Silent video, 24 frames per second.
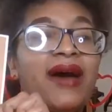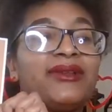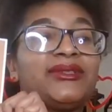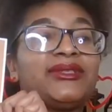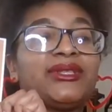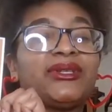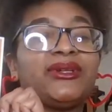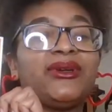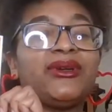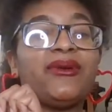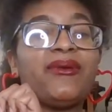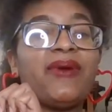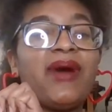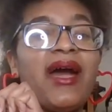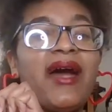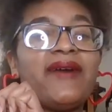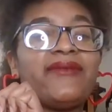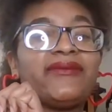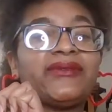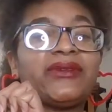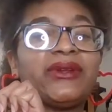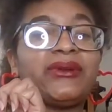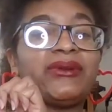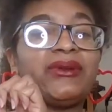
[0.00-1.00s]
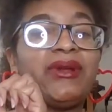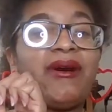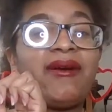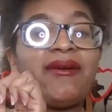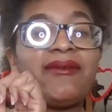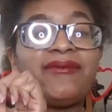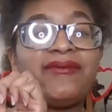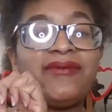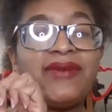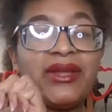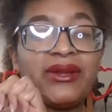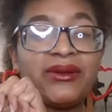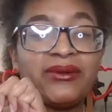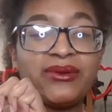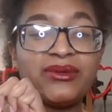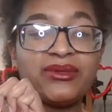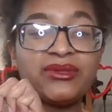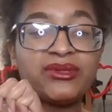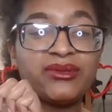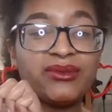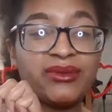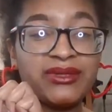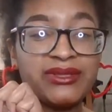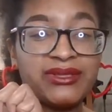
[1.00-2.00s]
to go after non-federal
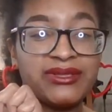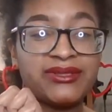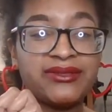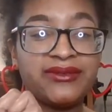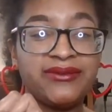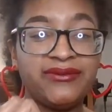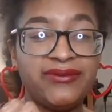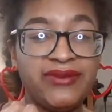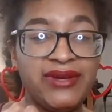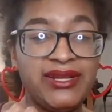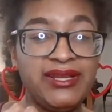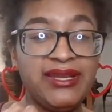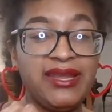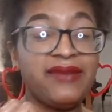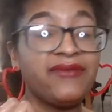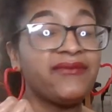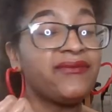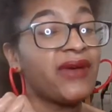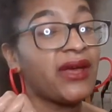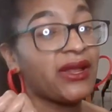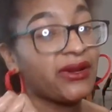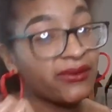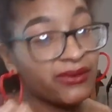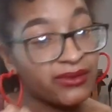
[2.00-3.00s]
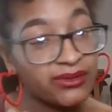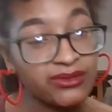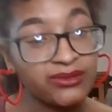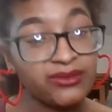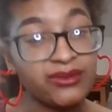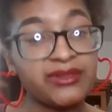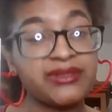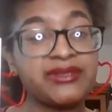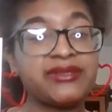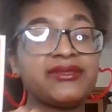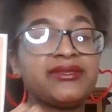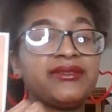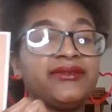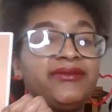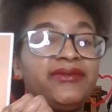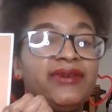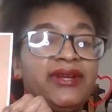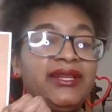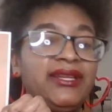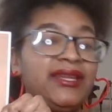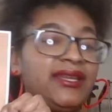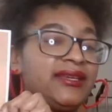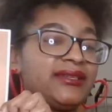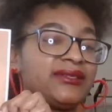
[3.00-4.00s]
sources of funding, federal sources of
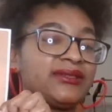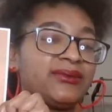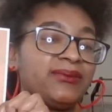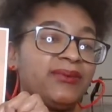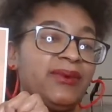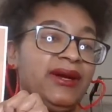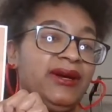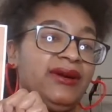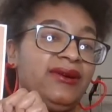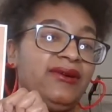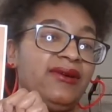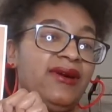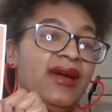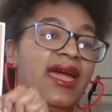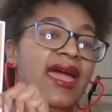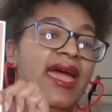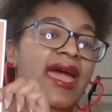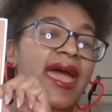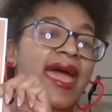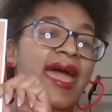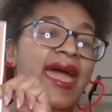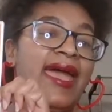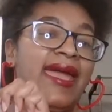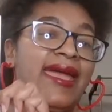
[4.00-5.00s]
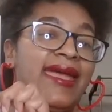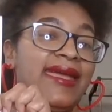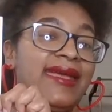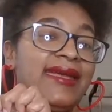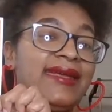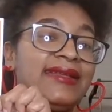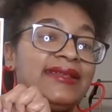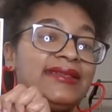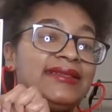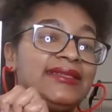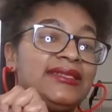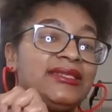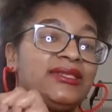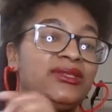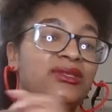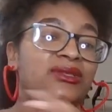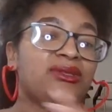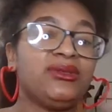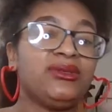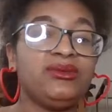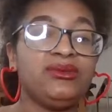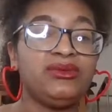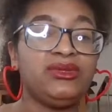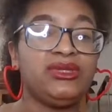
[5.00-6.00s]
funding as well, and
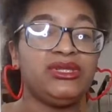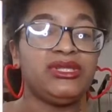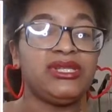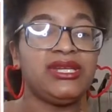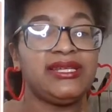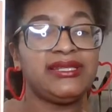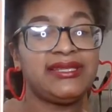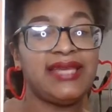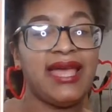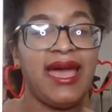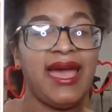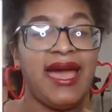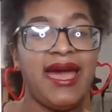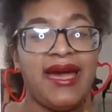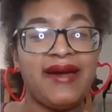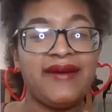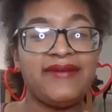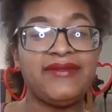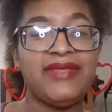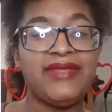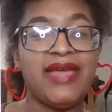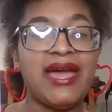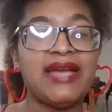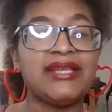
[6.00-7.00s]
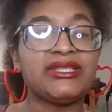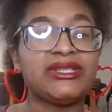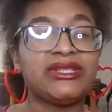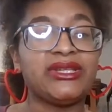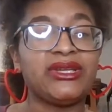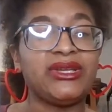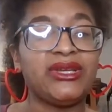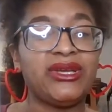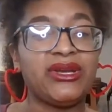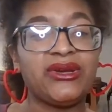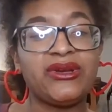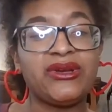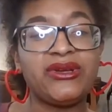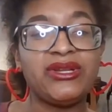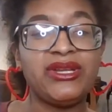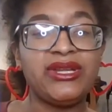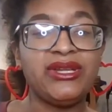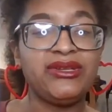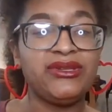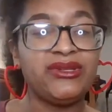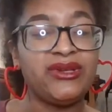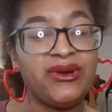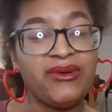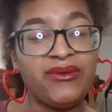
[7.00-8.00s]
to just have that
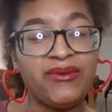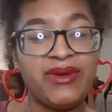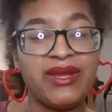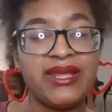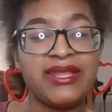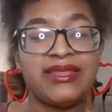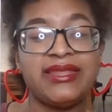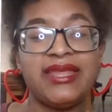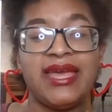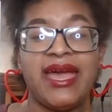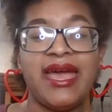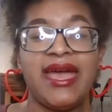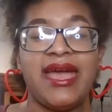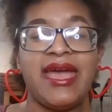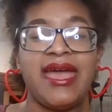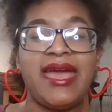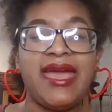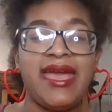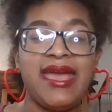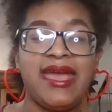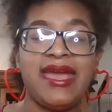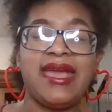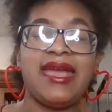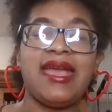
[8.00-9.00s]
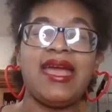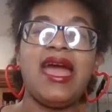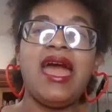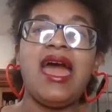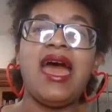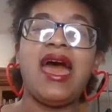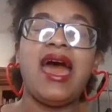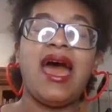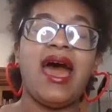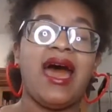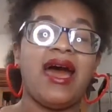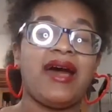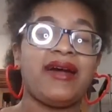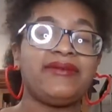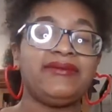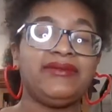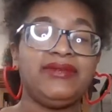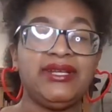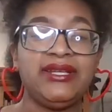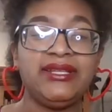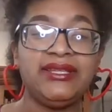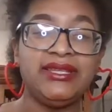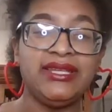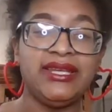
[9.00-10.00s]
security knowing that, hey, I've
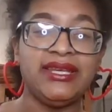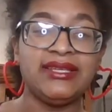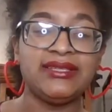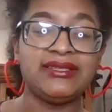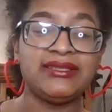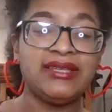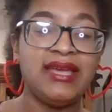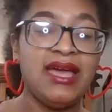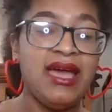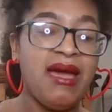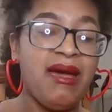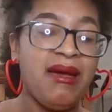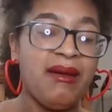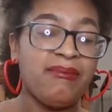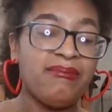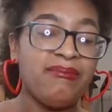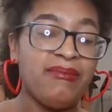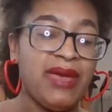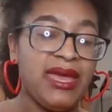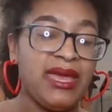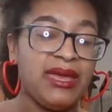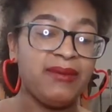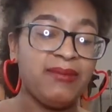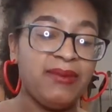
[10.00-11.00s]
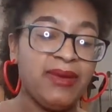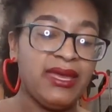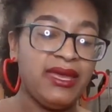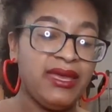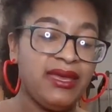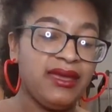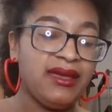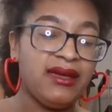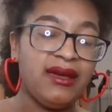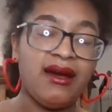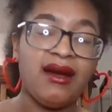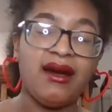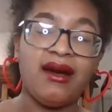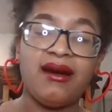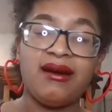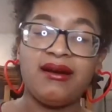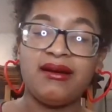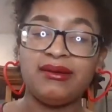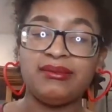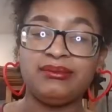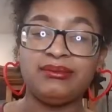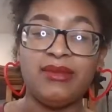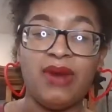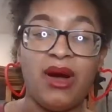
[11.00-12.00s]
done this. Maybe
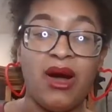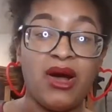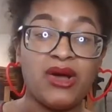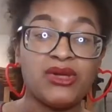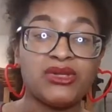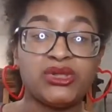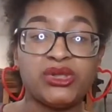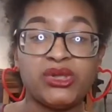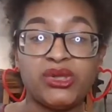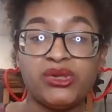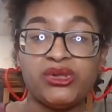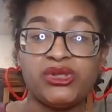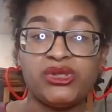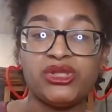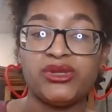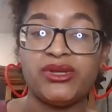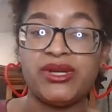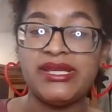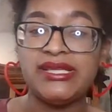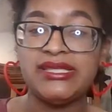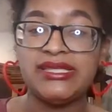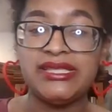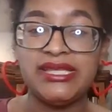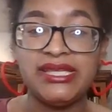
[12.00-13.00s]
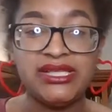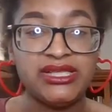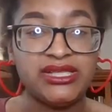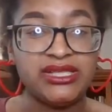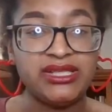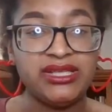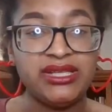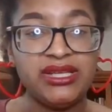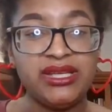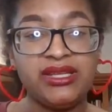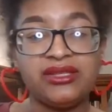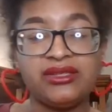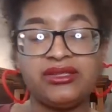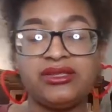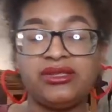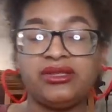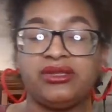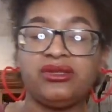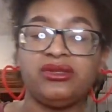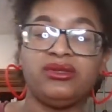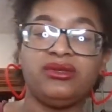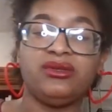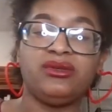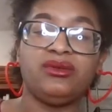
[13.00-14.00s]
also transitioning
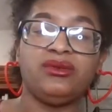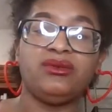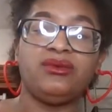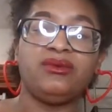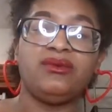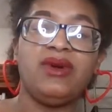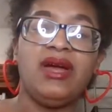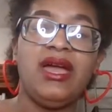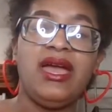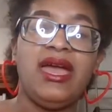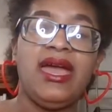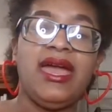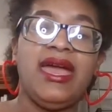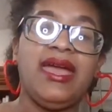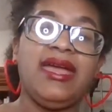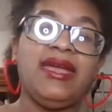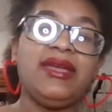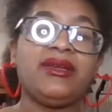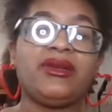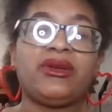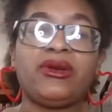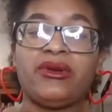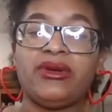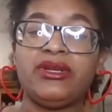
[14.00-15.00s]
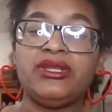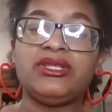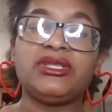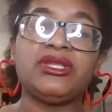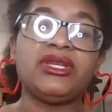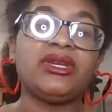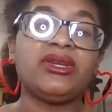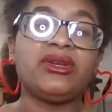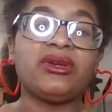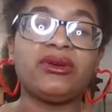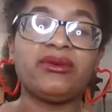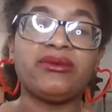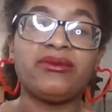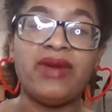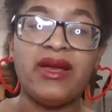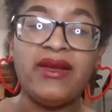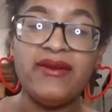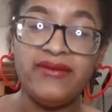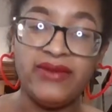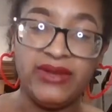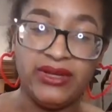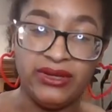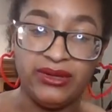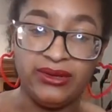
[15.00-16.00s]
to increasing your
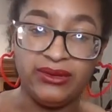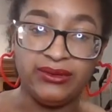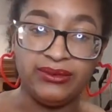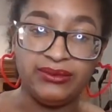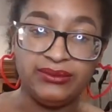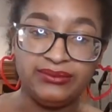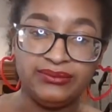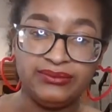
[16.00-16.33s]
revenue.